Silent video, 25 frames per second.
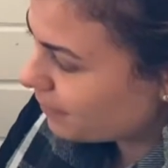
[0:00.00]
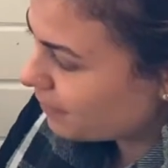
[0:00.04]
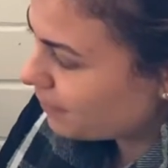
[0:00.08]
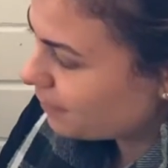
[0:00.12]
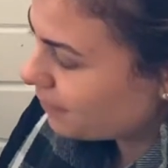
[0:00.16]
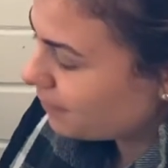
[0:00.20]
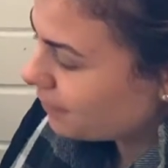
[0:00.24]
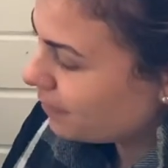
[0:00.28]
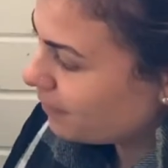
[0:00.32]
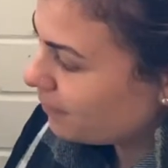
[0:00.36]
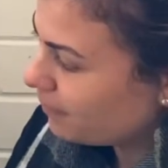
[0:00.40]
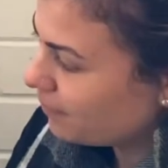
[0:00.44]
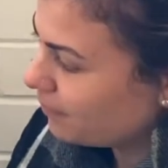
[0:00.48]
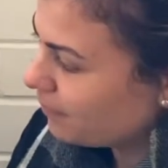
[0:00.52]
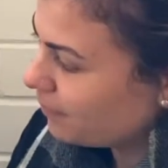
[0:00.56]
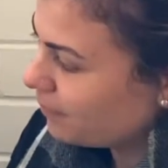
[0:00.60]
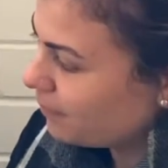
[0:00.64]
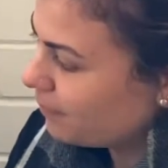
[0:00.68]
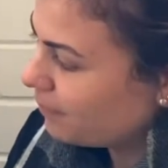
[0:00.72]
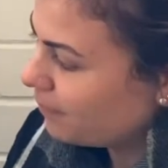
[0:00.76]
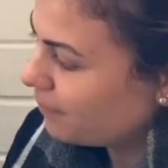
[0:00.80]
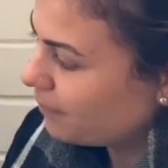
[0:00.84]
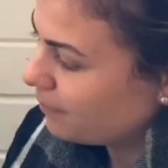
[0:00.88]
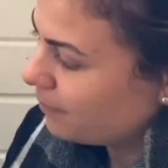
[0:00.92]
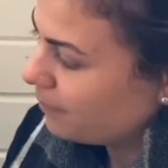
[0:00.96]

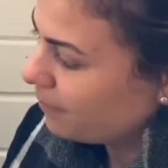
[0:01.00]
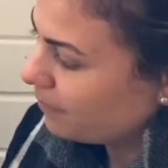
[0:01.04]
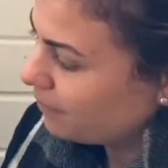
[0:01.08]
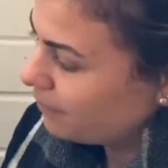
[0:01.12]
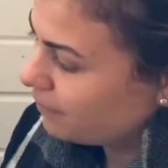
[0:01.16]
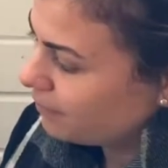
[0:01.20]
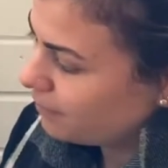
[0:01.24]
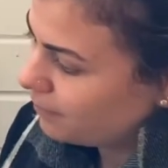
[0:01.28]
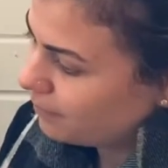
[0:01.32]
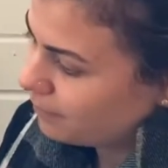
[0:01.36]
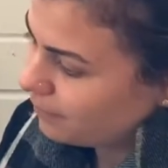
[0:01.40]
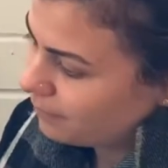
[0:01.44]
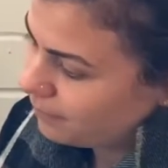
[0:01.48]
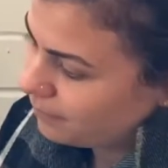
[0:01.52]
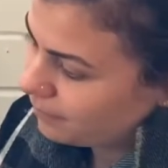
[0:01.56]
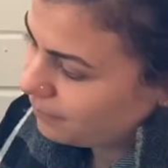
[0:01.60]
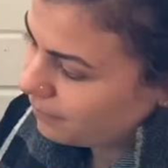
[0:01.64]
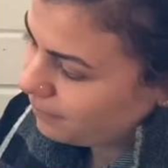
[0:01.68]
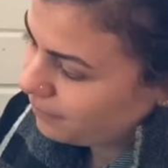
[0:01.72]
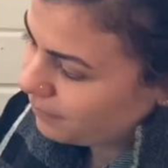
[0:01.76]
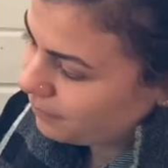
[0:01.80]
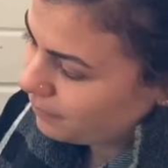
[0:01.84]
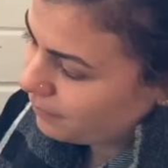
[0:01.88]
No one is speaking in this clip.